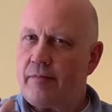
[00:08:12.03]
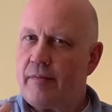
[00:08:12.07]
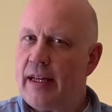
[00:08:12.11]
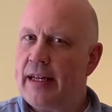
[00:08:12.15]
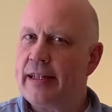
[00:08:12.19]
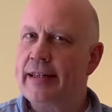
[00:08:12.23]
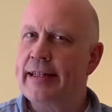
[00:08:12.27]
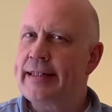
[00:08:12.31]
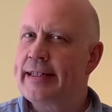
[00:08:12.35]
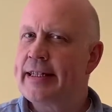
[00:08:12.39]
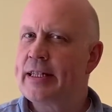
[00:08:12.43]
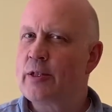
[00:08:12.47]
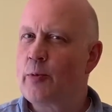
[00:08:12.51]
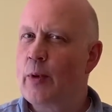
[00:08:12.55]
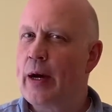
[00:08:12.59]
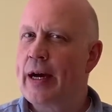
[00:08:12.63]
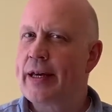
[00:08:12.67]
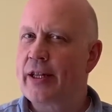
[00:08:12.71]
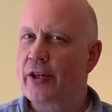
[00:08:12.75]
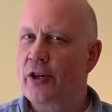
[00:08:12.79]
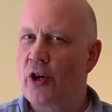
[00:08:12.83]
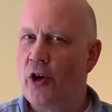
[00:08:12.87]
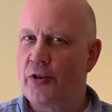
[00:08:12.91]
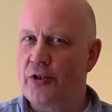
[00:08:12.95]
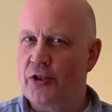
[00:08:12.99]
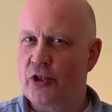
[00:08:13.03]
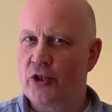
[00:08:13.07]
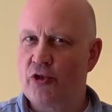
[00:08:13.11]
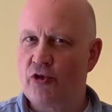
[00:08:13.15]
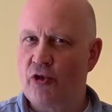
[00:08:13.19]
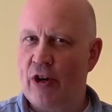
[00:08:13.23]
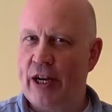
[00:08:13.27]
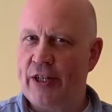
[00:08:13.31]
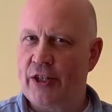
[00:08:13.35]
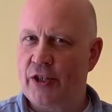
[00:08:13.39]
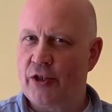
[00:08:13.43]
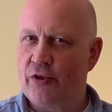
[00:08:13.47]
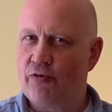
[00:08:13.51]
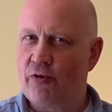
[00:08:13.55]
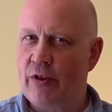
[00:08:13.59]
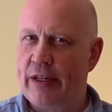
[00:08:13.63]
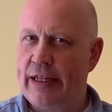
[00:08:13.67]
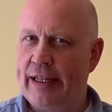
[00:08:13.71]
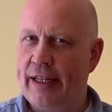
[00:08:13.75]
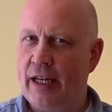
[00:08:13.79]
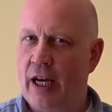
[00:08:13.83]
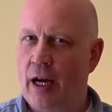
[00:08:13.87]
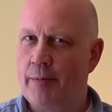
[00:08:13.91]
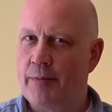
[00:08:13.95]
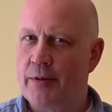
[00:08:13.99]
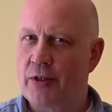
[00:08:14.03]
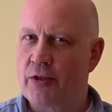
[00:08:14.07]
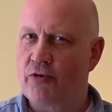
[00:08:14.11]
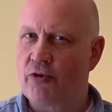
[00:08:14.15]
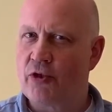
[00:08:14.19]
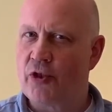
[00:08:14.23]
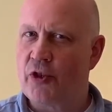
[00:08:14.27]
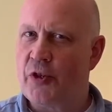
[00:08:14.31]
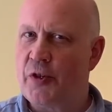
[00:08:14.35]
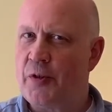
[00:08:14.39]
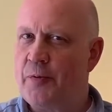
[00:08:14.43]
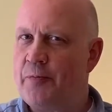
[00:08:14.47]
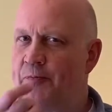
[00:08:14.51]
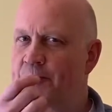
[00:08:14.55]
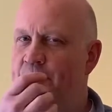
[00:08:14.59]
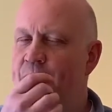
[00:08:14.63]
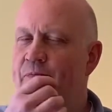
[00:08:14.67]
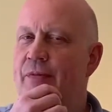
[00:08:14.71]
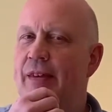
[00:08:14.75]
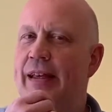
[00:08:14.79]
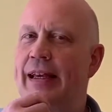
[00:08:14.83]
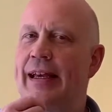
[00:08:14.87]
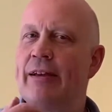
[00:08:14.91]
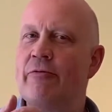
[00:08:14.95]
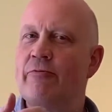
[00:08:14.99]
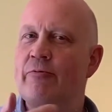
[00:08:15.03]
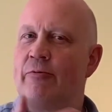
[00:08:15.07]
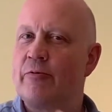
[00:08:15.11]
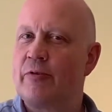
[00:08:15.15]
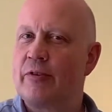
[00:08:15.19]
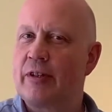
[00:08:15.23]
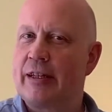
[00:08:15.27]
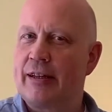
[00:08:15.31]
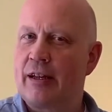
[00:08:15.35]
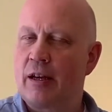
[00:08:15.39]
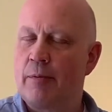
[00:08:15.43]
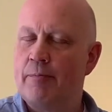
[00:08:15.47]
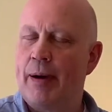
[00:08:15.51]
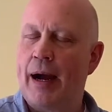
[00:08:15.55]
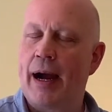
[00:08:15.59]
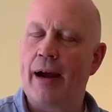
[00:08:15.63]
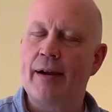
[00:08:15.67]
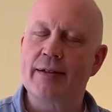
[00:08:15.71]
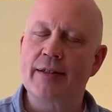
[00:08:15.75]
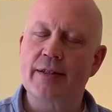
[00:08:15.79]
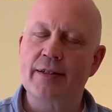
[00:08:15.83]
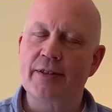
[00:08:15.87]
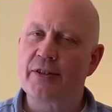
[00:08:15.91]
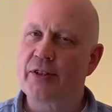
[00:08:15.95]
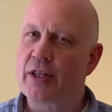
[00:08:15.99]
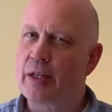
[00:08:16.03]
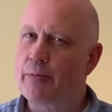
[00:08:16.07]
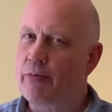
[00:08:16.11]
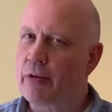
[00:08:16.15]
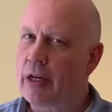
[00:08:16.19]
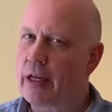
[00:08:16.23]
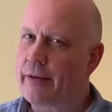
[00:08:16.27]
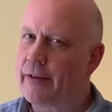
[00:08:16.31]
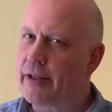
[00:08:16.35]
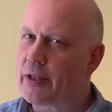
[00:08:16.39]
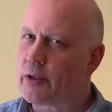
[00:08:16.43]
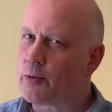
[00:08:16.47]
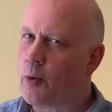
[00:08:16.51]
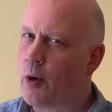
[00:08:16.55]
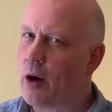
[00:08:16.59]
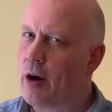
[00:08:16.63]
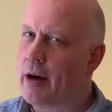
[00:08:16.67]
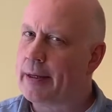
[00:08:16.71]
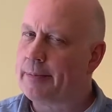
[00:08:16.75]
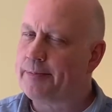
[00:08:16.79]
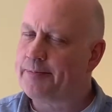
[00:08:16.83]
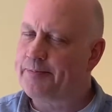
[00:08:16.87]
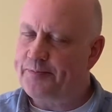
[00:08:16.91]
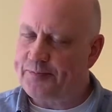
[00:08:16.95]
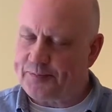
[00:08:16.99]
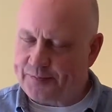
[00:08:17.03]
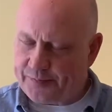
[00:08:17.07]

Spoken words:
And this is where the concentration really comes through in comparison to the previous wine.